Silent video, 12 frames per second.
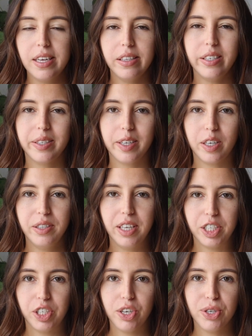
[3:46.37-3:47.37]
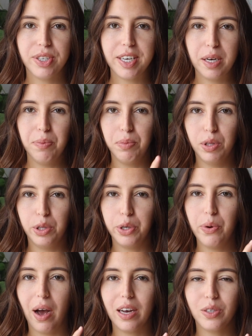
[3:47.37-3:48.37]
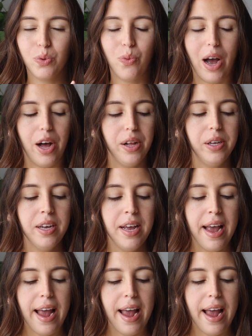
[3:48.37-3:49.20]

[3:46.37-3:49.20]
these little dishes in blue as well.